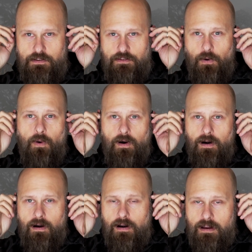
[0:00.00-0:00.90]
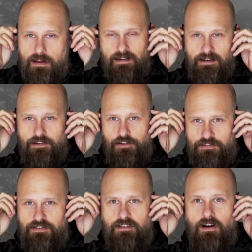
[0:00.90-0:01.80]
your into your
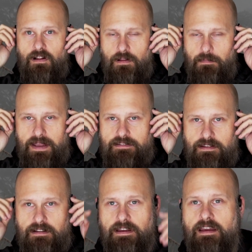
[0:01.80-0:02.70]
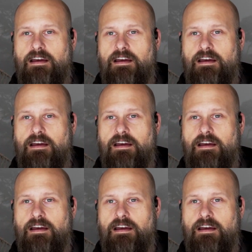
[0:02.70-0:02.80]
skull, basically.